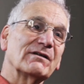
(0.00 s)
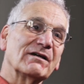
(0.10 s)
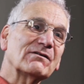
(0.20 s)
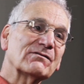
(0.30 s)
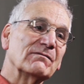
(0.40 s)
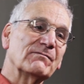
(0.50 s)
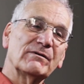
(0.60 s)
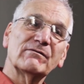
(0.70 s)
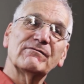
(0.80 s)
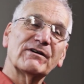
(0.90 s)
yes, and we
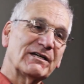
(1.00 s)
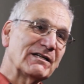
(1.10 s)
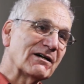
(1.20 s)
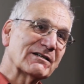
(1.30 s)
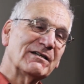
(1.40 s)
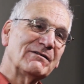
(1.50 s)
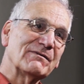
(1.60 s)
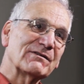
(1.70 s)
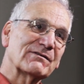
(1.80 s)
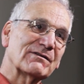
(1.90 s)
were very lucky
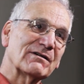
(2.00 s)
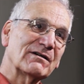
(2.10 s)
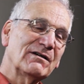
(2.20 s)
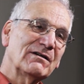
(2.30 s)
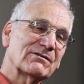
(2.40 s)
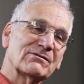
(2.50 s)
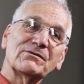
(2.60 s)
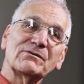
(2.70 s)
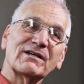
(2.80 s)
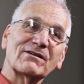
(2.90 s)
with the
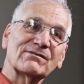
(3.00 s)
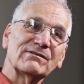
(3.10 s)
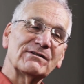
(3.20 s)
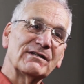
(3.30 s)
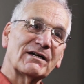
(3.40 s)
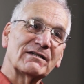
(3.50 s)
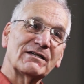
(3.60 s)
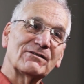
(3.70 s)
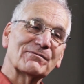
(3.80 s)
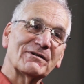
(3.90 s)
2009
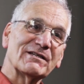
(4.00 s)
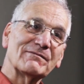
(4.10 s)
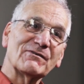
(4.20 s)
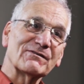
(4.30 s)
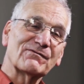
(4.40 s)
H1N1